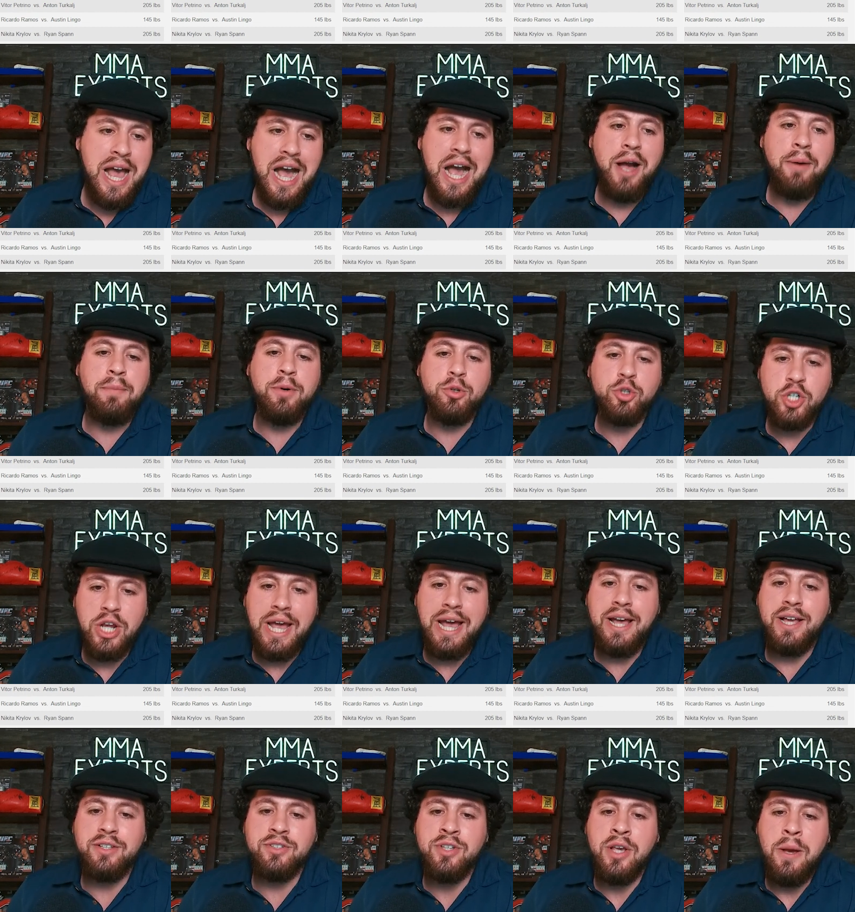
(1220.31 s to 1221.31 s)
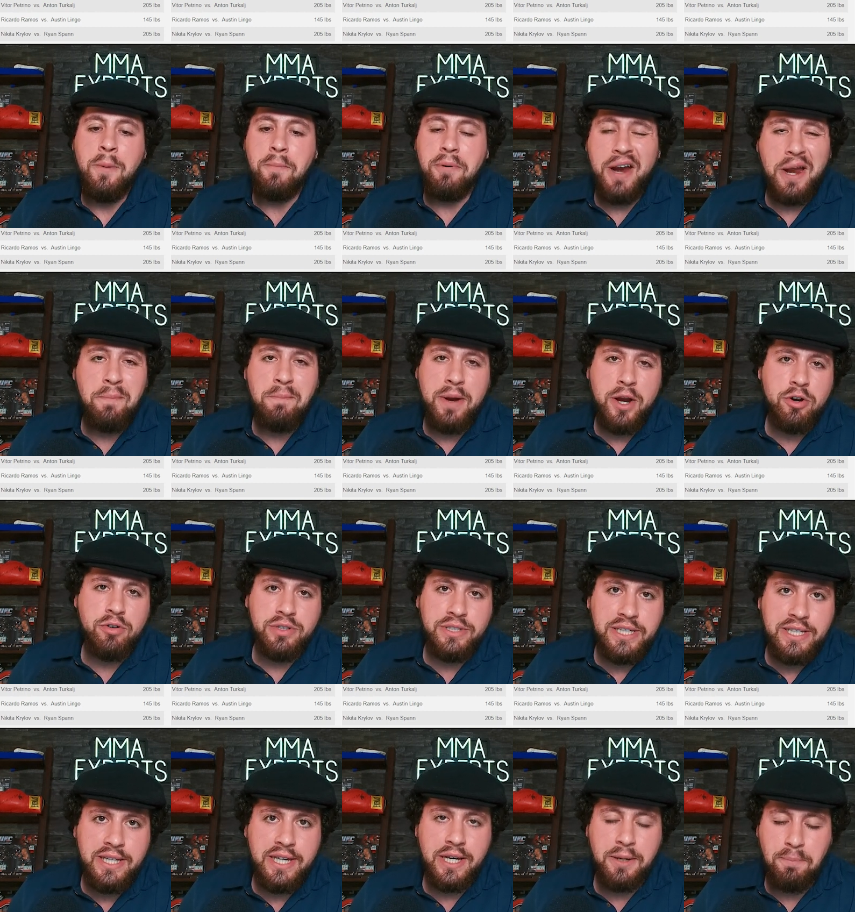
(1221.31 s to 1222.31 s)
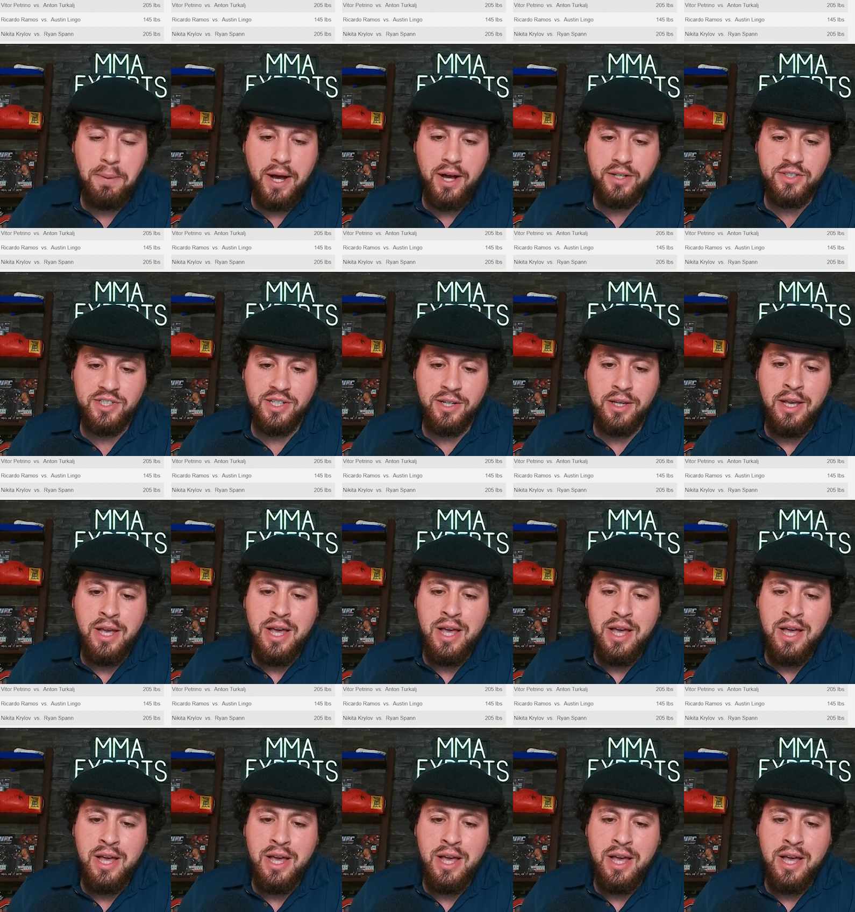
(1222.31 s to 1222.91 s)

Ramos has primarily kickboxing.